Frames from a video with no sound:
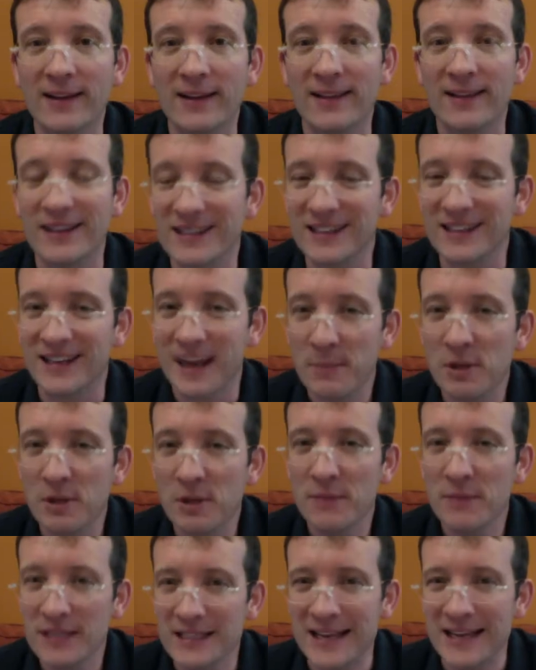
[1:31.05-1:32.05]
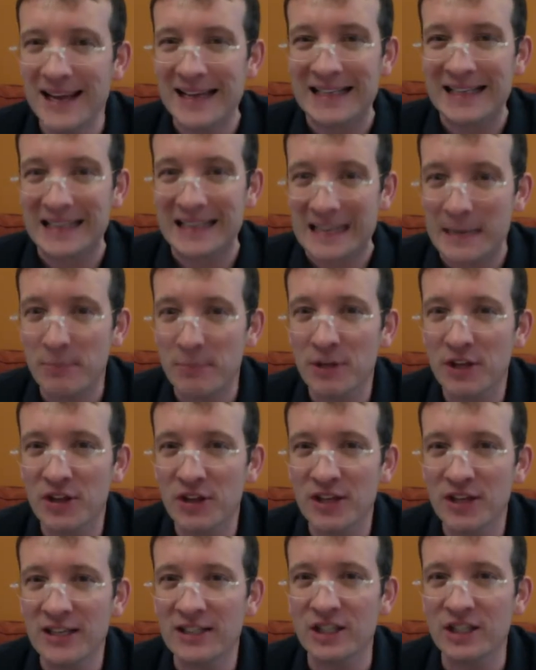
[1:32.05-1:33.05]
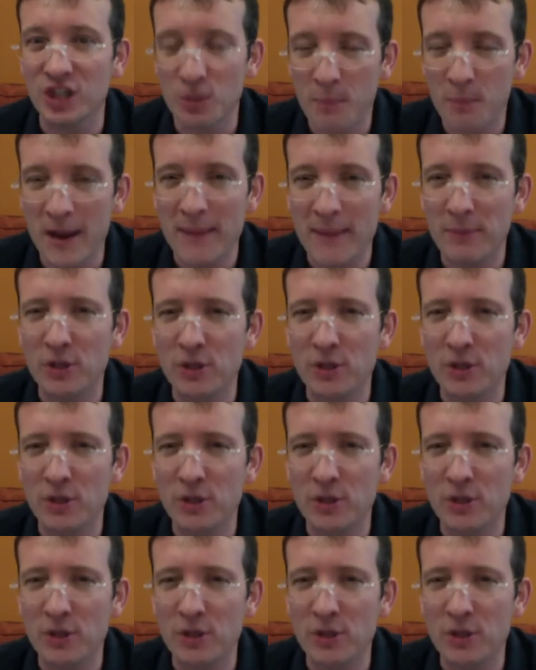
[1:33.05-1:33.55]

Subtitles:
there's a couple of mistakes, a couple of things that you might